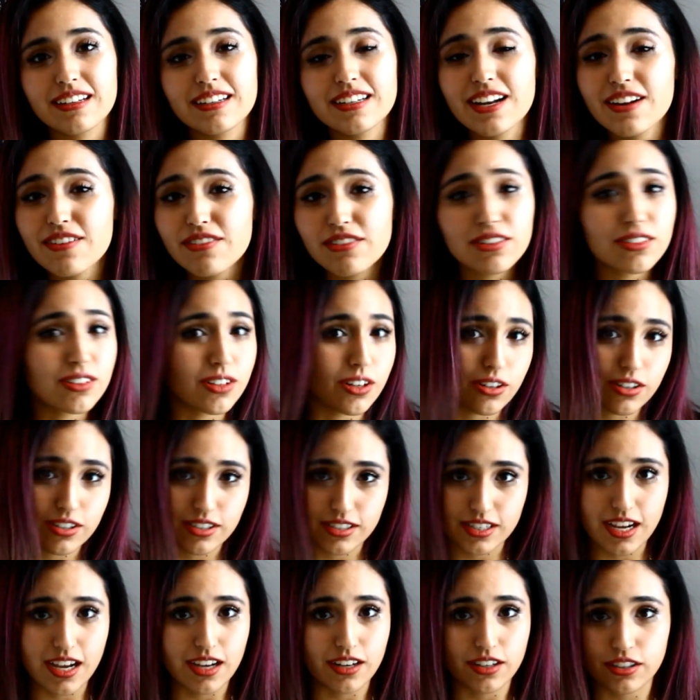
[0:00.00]
never
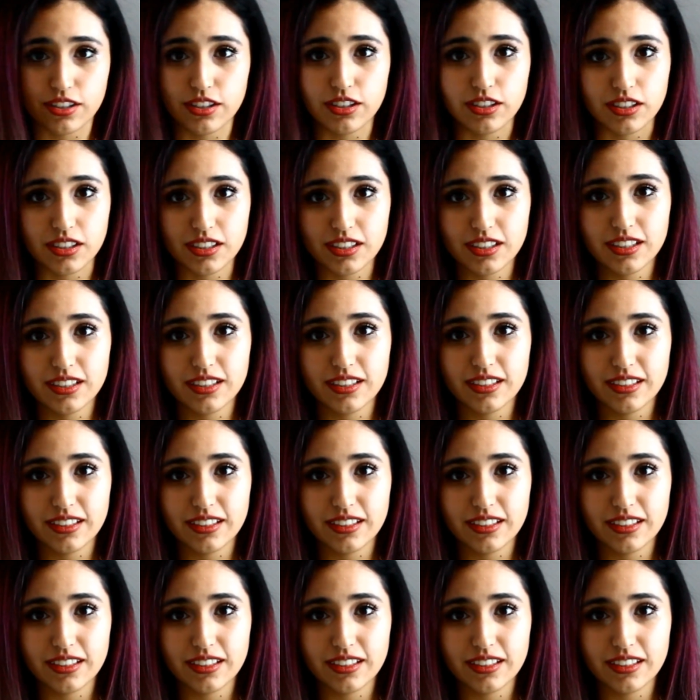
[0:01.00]
learned how to cook.